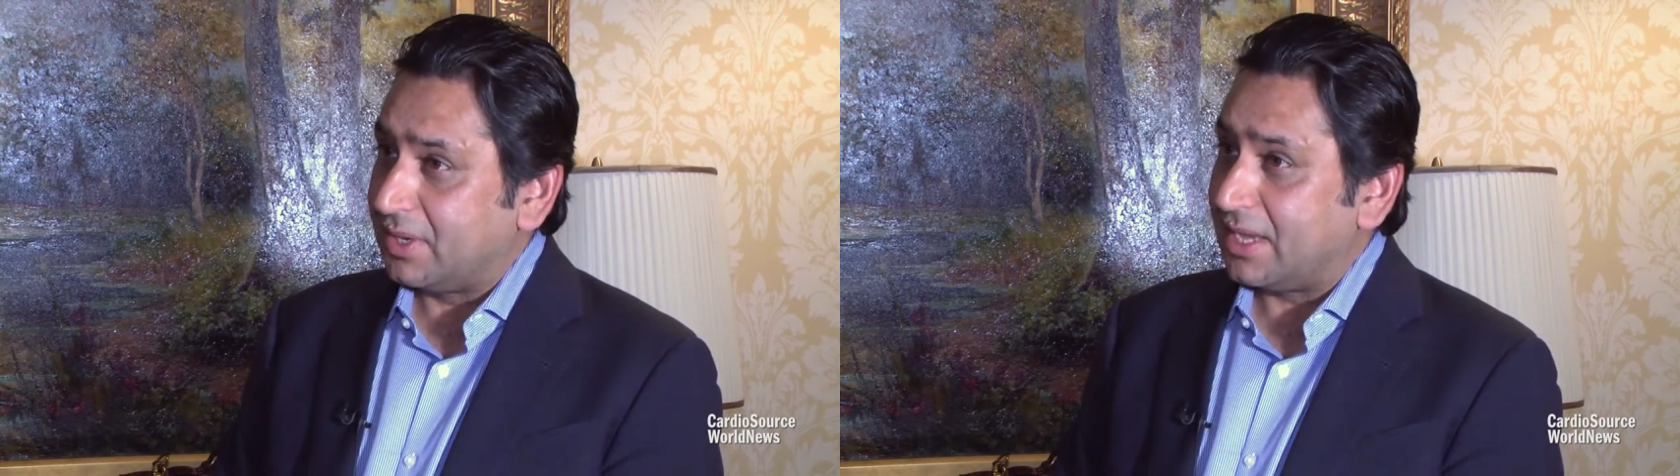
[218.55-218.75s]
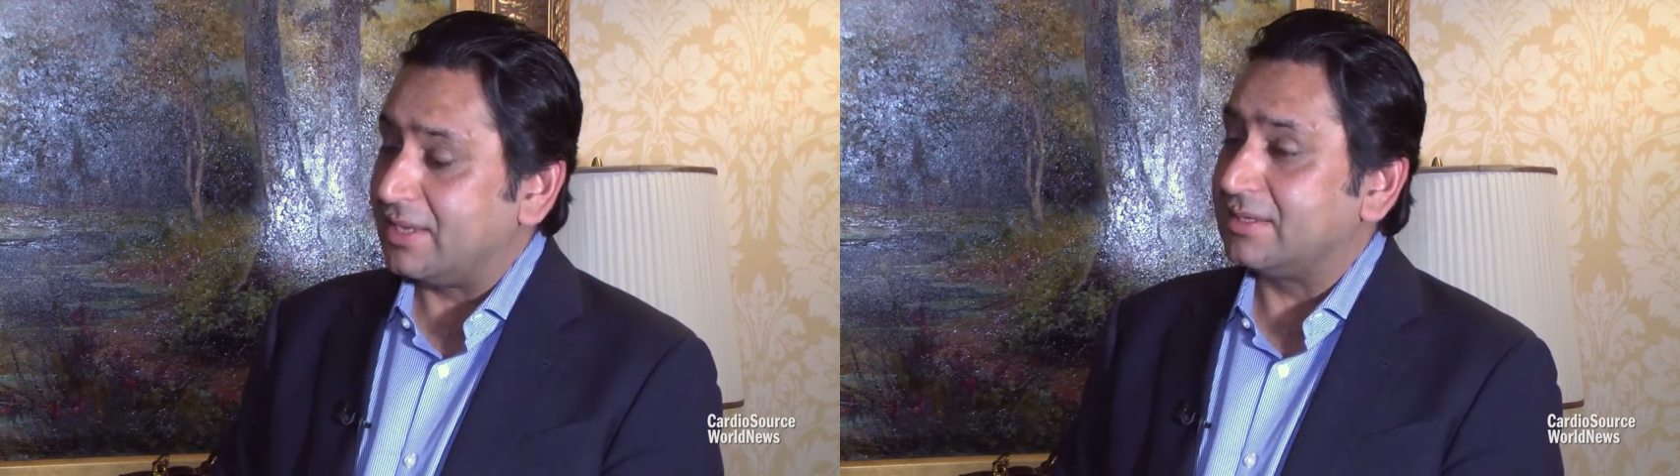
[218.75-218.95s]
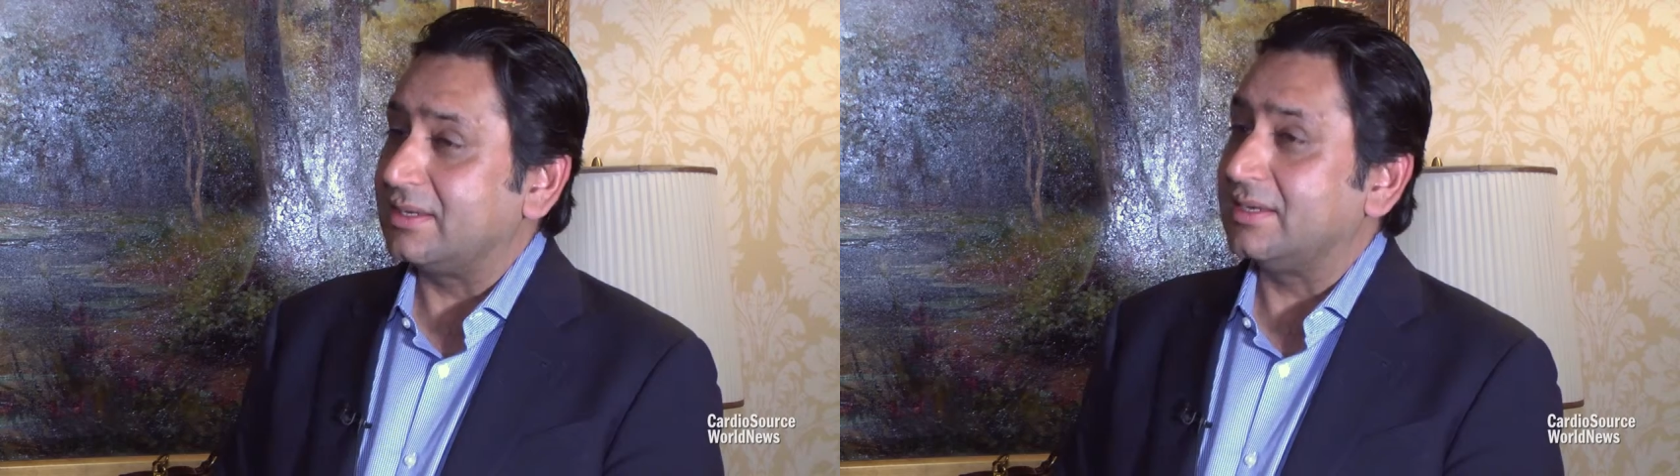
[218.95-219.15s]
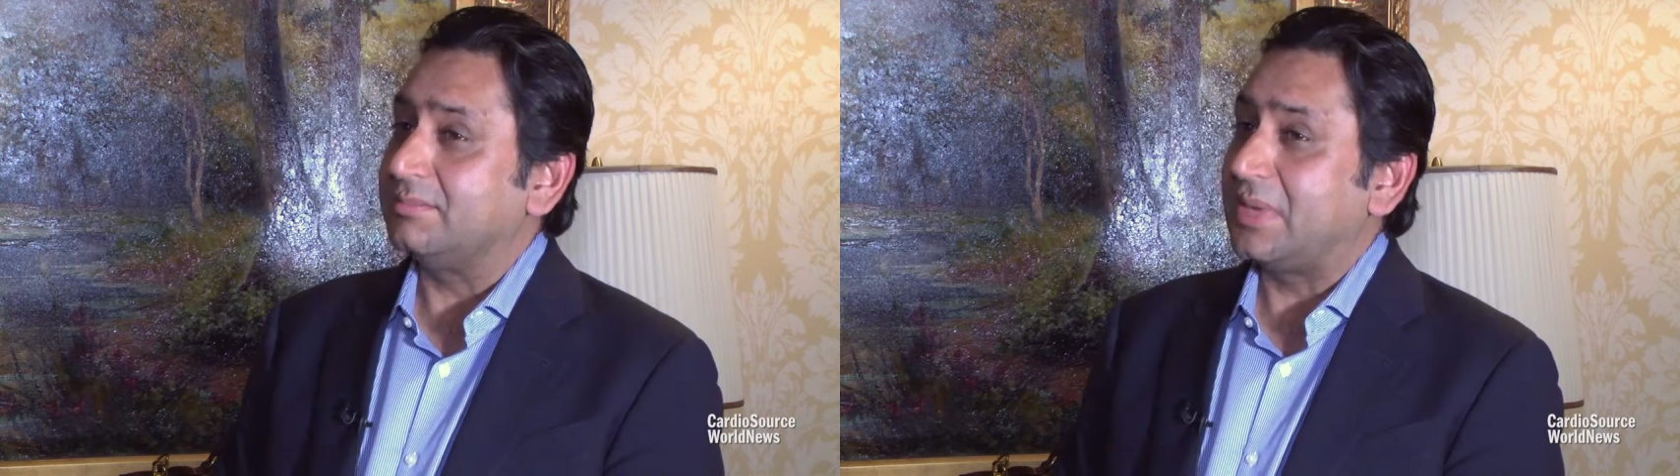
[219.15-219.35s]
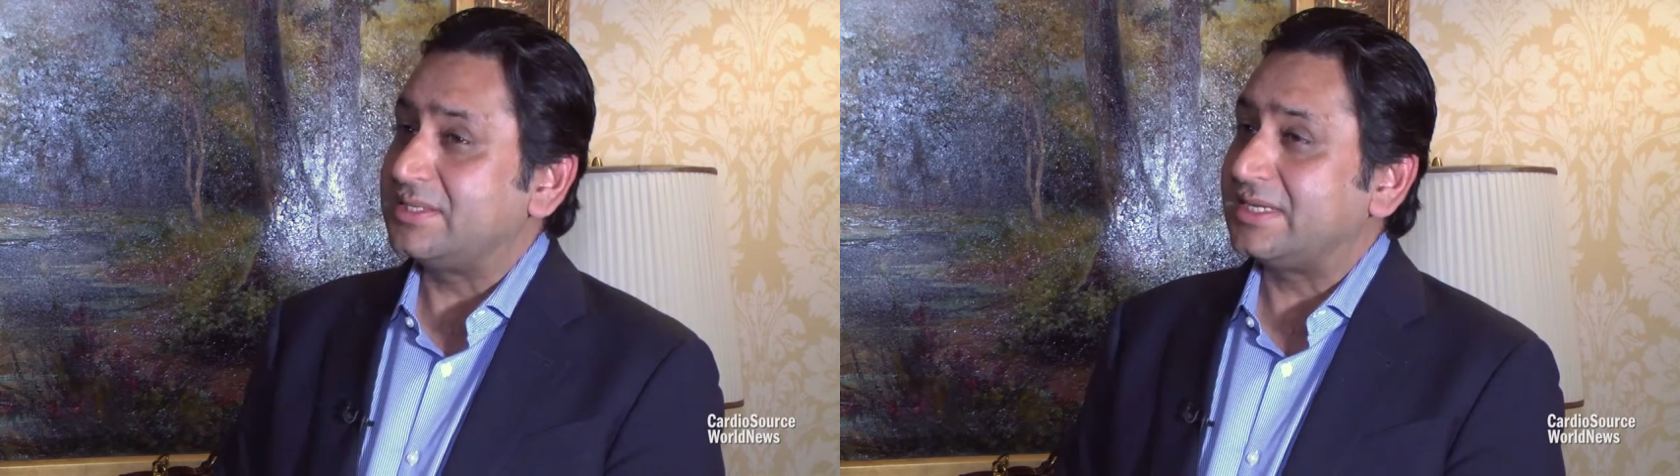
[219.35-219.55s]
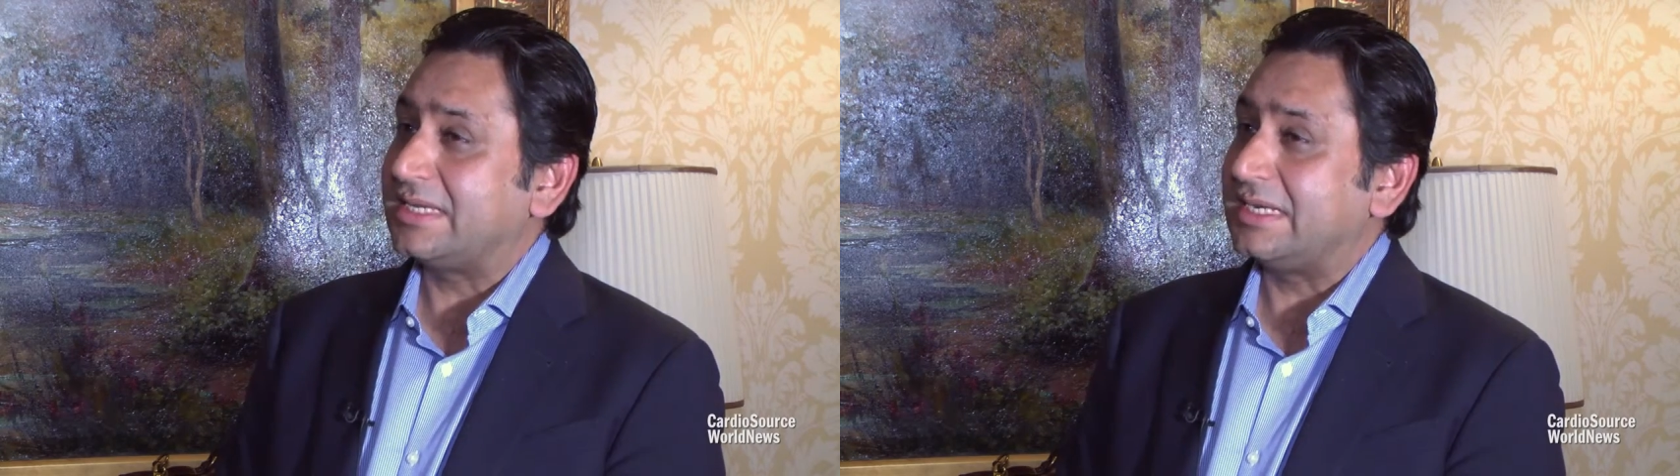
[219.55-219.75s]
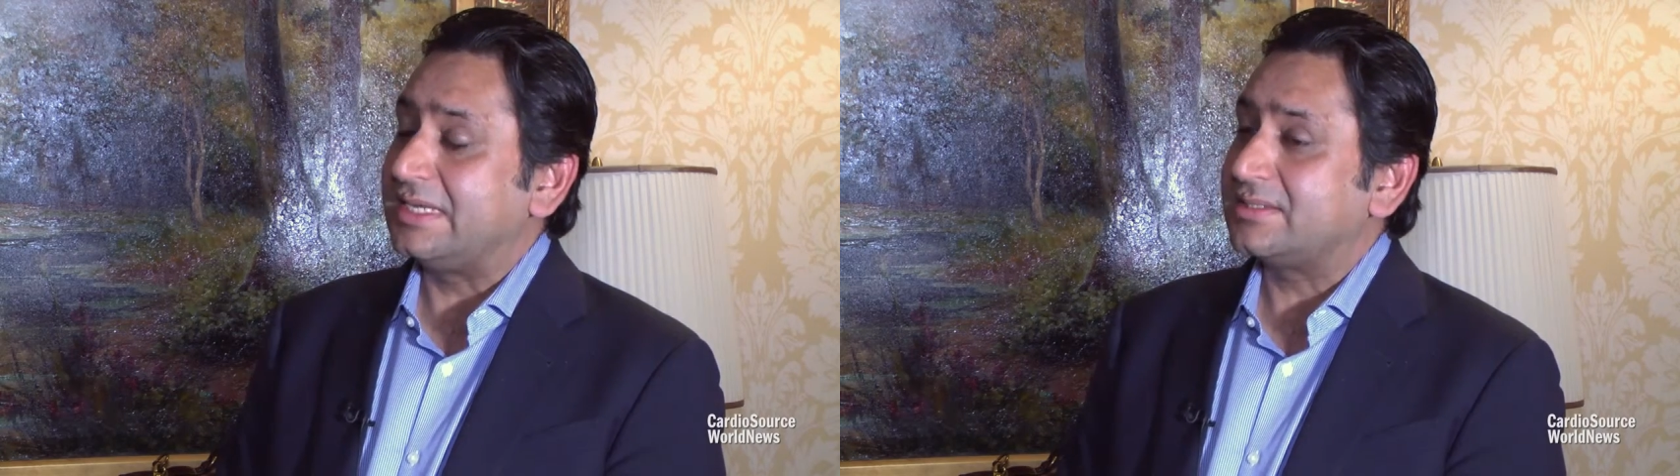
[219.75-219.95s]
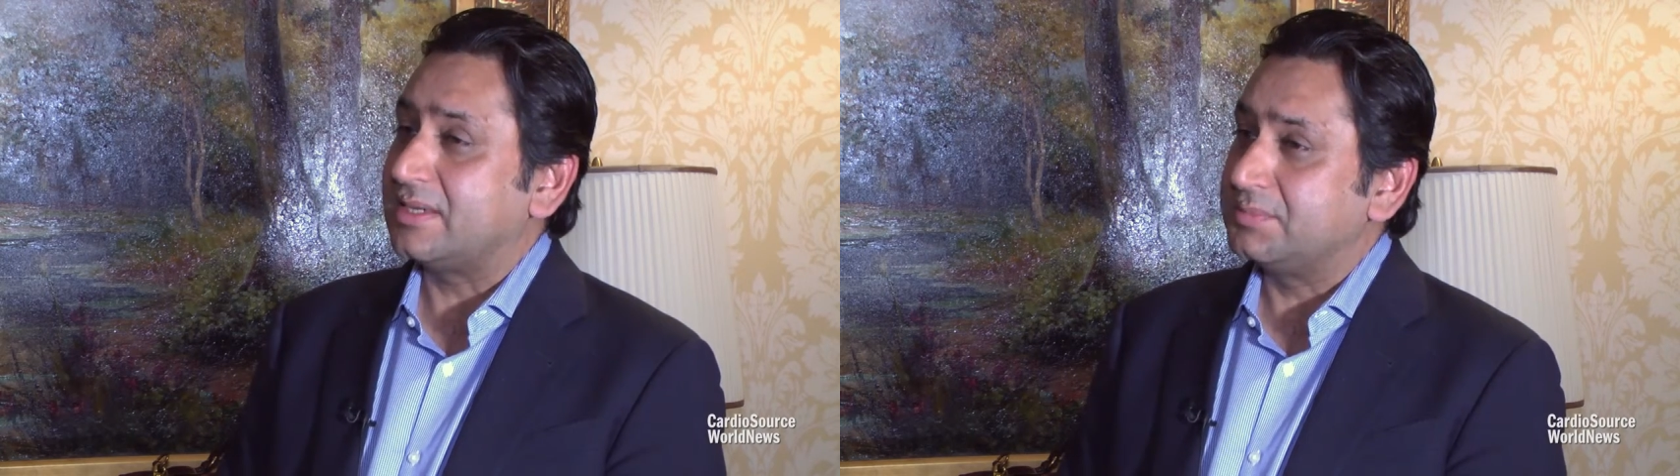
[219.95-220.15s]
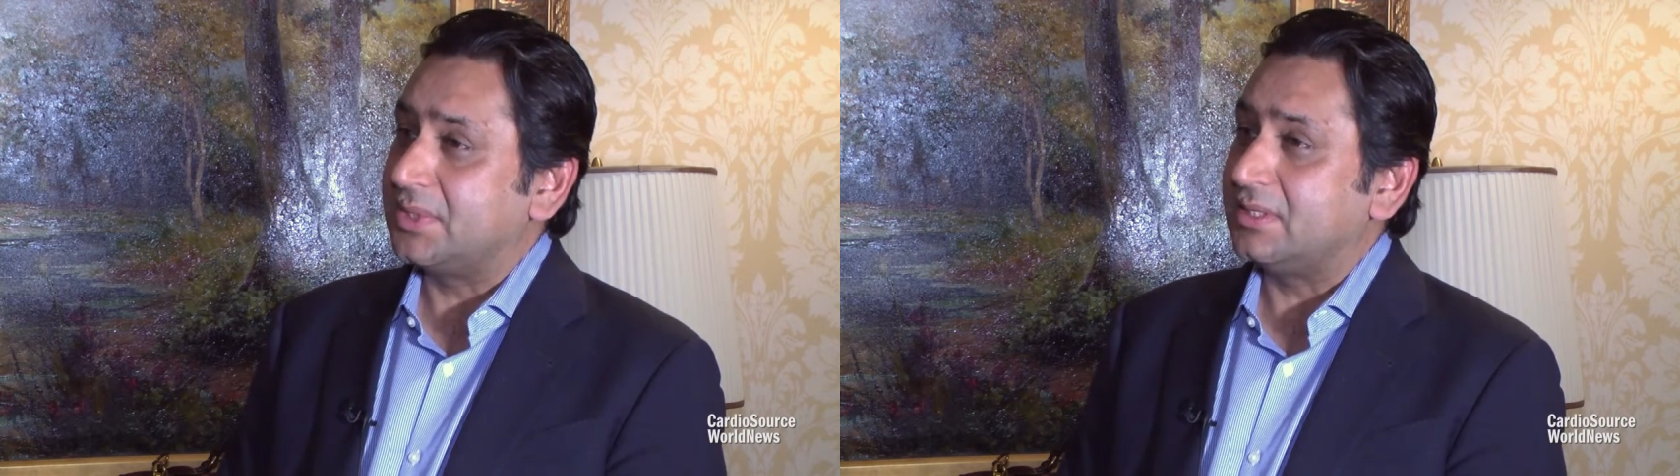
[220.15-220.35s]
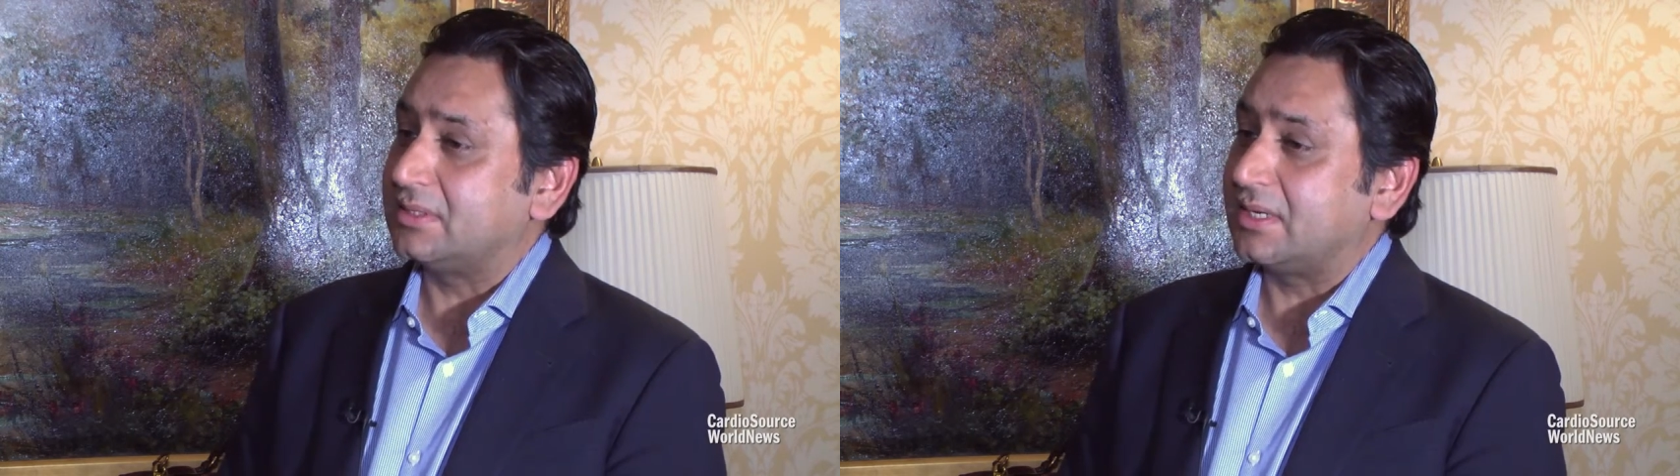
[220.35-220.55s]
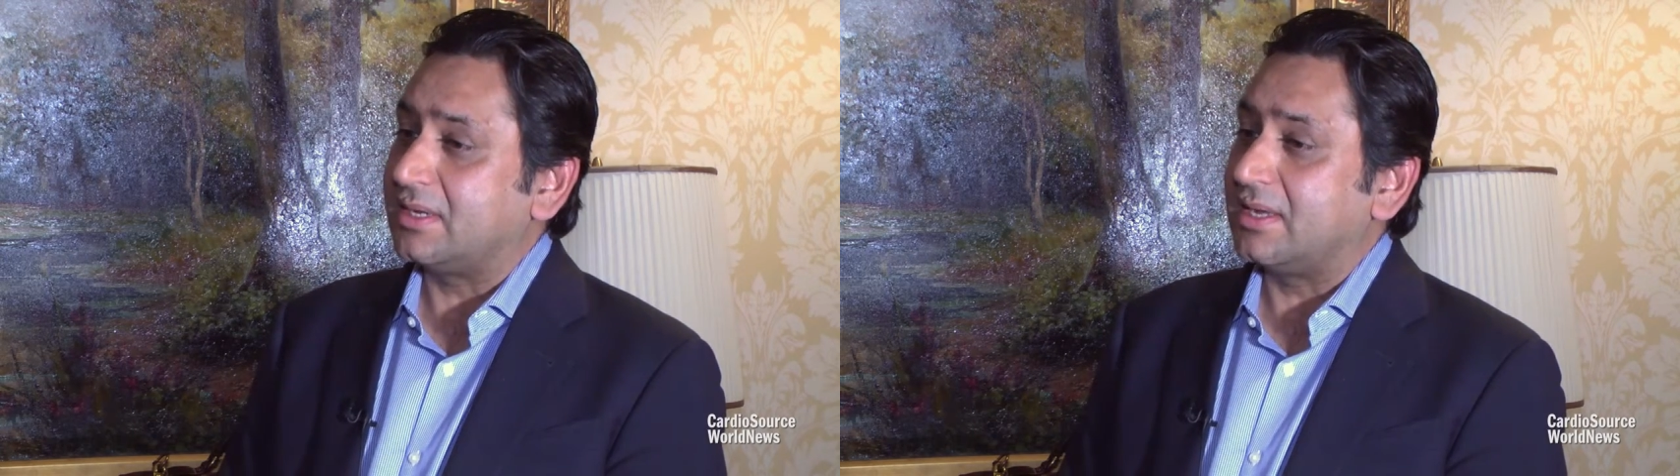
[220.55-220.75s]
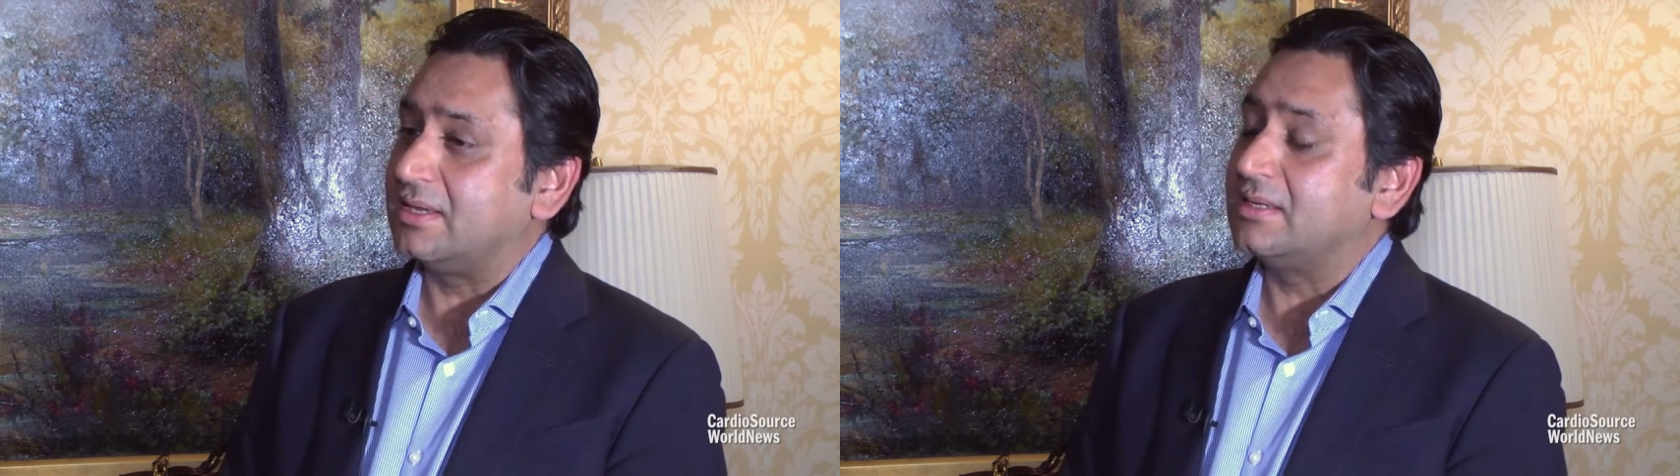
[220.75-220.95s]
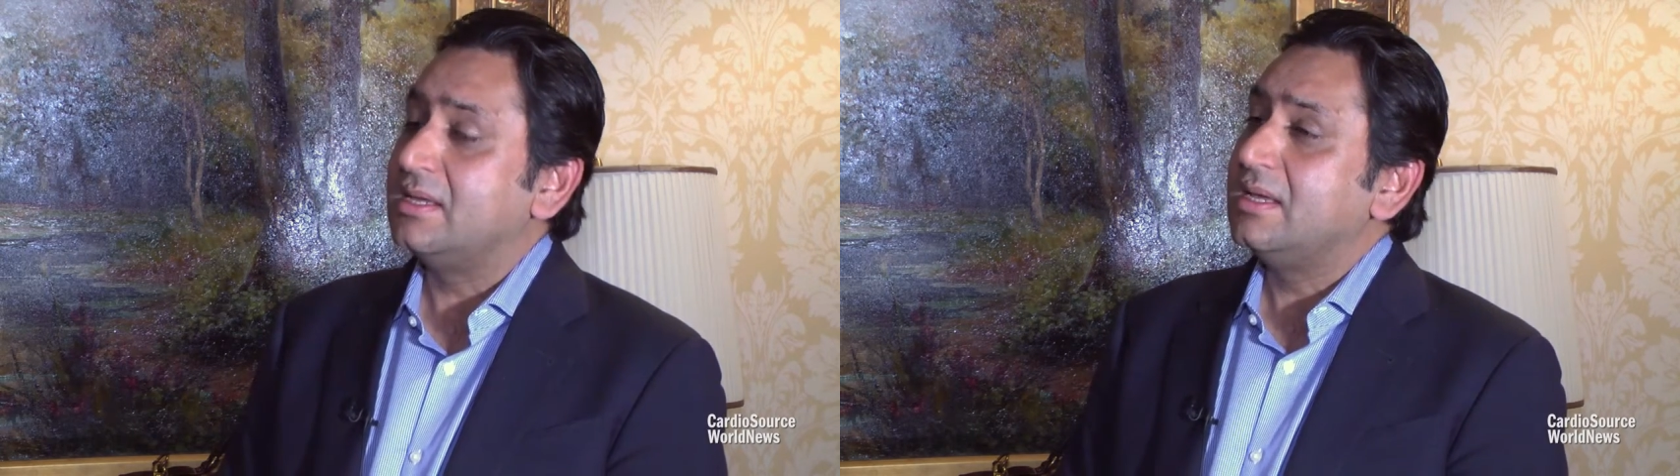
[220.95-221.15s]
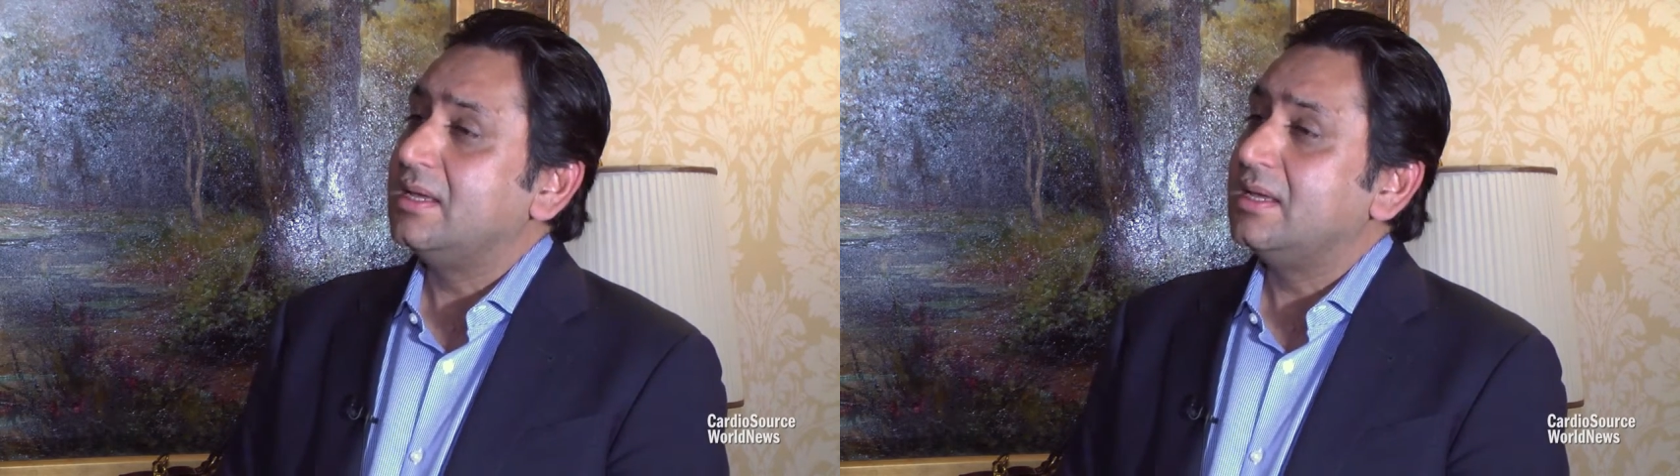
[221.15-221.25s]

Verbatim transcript: and basically something that can